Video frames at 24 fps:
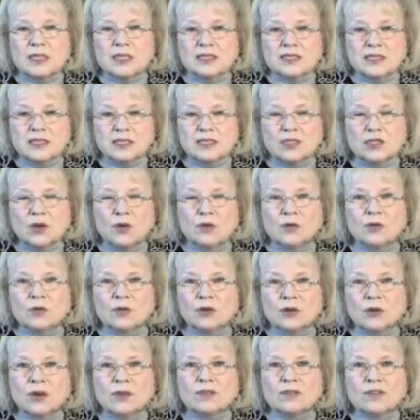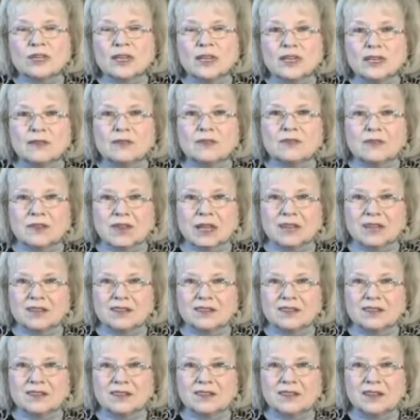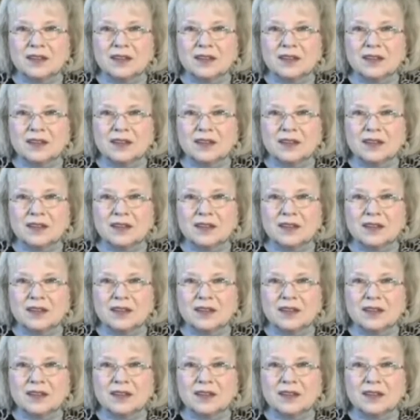he says, Oh, you're of little faith.